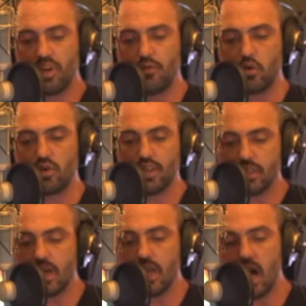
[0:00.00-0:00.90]
If you
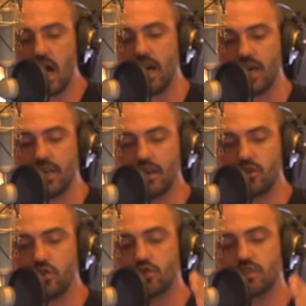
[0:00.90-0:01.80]
click that eye,
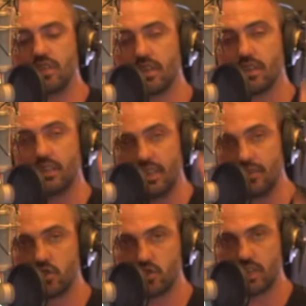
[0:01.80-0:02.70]
you see that it
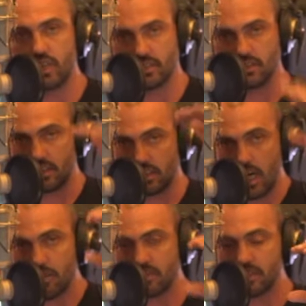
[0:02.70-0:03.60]
gives you settings. At the
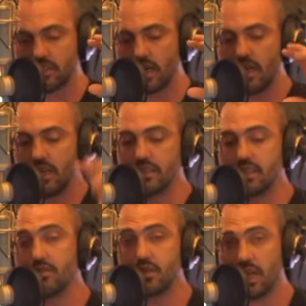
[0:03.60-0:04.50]
top, it says
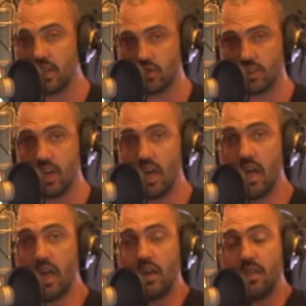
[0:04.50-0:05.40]
deviation.
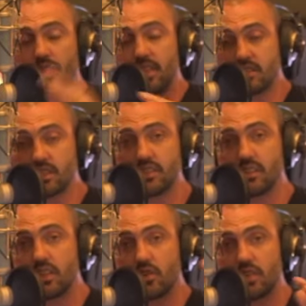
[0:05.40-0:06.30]
This is
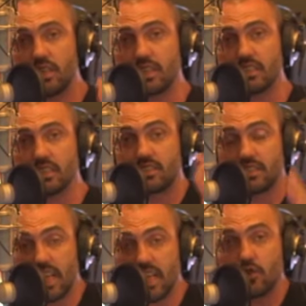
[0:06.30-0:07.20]
literally like the
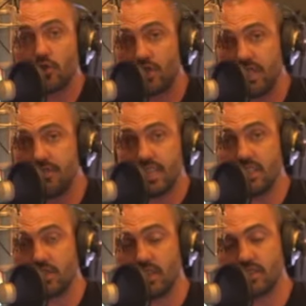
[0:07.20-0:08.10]
standard
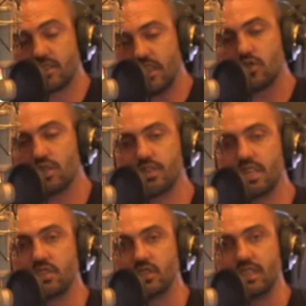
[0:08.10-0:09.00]
deviation. A standard
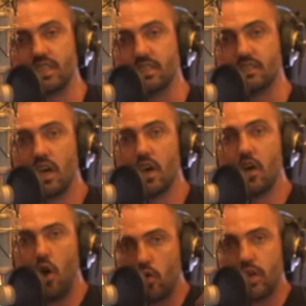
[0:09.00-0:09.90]
deviation is,
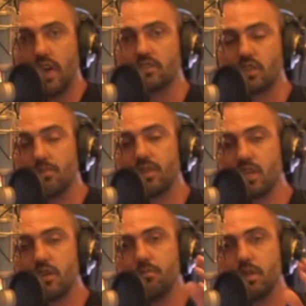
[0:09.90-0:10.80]
okay, something
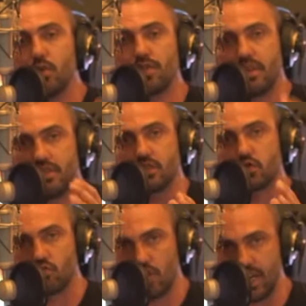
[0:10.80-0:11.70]
can be within
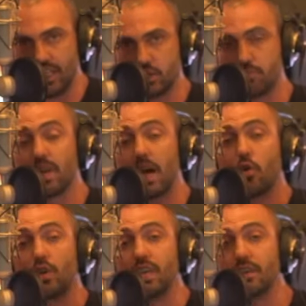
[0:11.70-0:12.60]
this range, but I'll
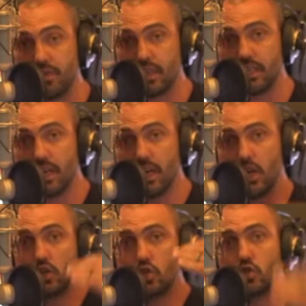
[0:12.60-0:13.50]
give it
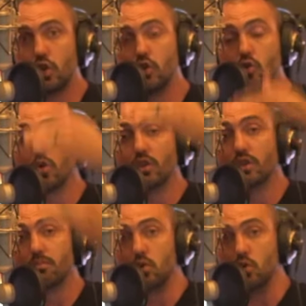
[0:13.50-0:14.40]
2
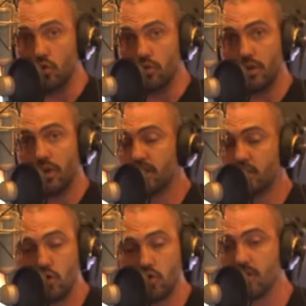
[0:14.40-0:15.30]
to move.
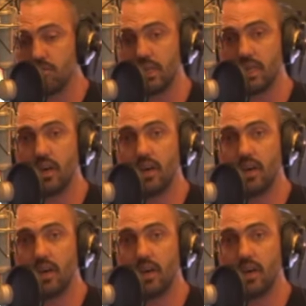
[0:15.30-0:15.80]
2 could be